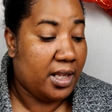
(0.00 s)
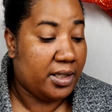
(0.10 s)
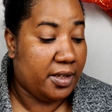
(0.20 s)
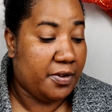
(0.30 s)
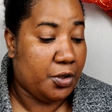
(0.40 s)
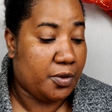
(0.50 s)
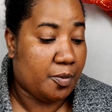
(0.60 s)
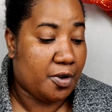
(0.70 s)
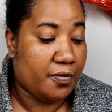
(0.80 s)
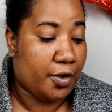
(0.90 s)
leaving you with a
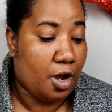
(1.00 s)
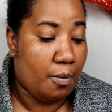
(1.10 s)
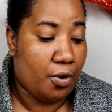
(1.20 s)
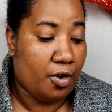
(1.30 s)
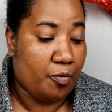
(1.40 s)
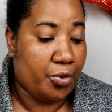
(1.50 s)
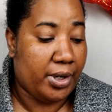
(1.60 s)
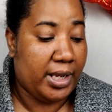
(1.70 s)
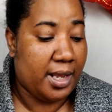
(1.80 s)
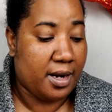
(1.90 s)
perfect combo of
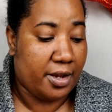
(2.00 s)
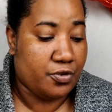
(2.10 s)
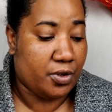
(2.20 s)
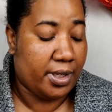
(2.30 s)
pretty and natural.